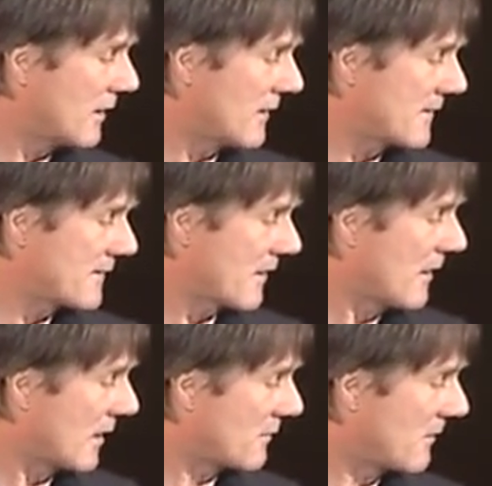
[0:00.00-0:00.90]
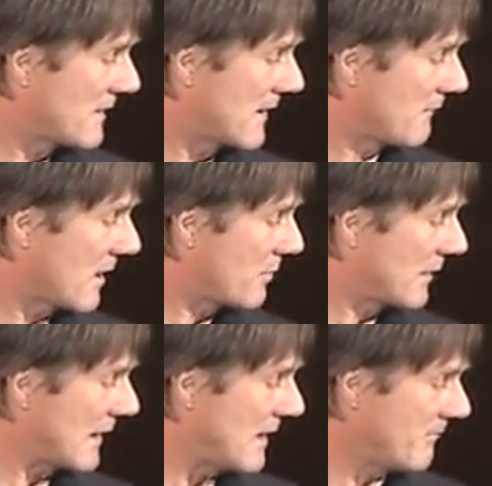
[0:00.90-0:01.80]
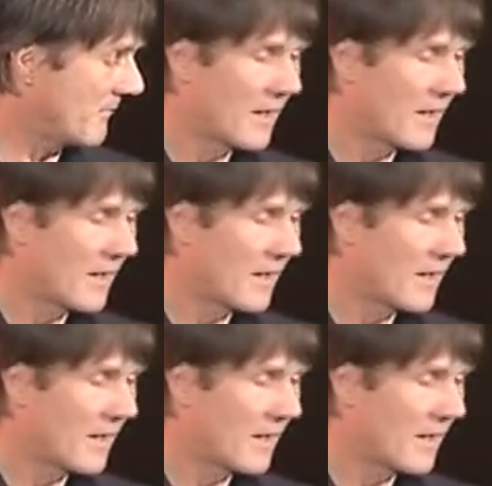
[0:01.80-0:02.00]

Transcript: is increasing rapidly.